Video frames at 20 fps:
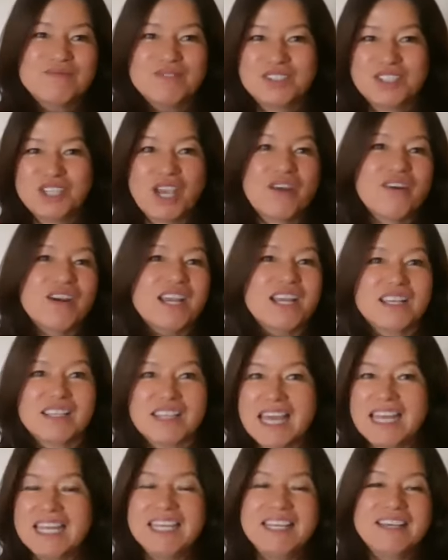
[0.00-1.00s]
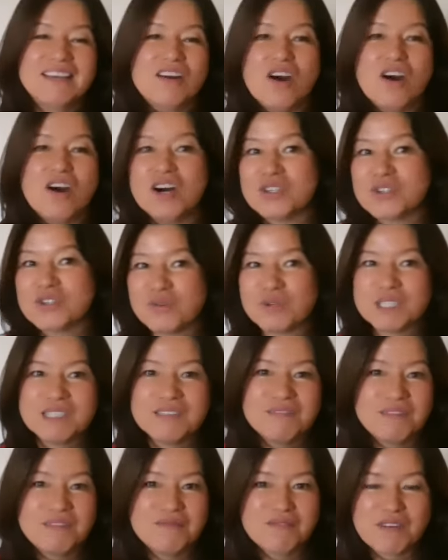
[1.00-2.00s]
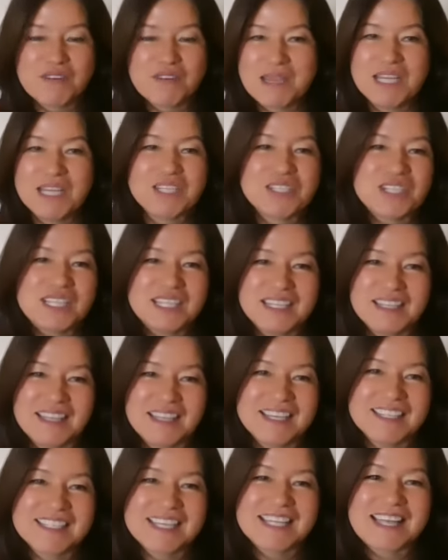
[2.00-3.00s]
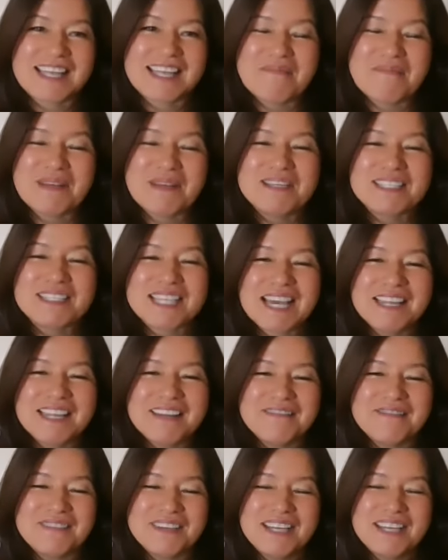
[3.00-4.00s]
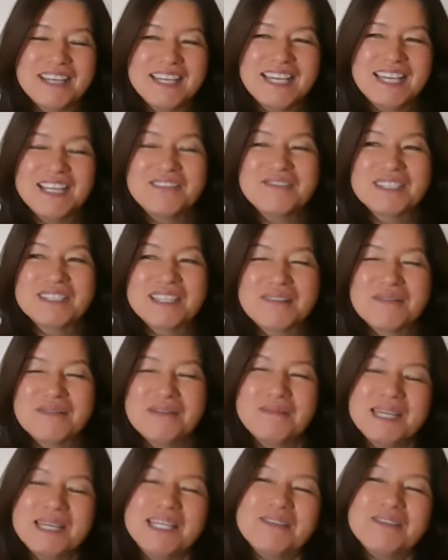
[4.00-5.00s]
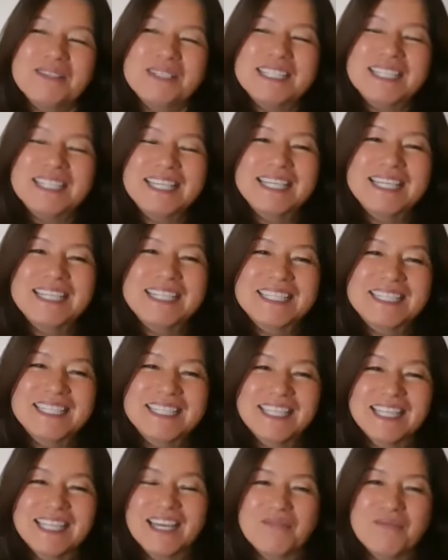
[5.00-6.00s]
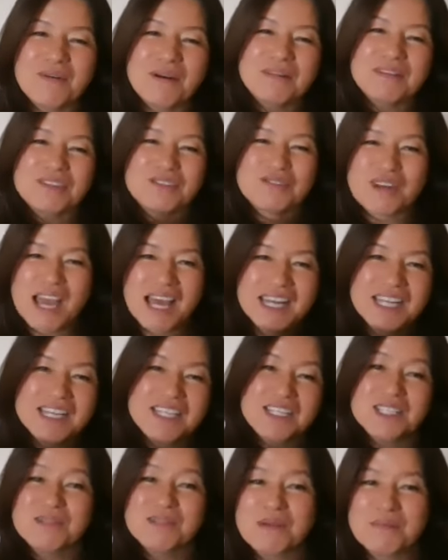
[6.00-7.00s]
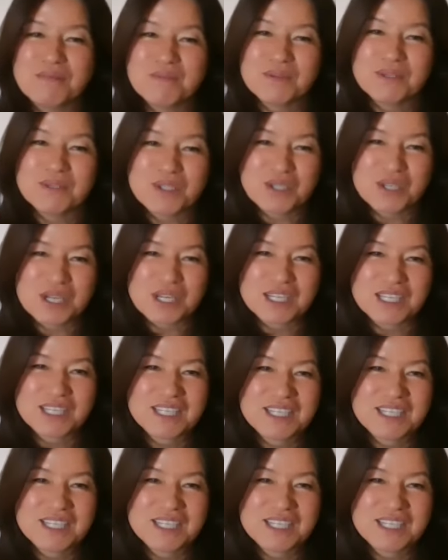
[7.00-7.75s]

sharing all sorts of information and things like that. But it's kind of it would be interesting to see like what strategies people took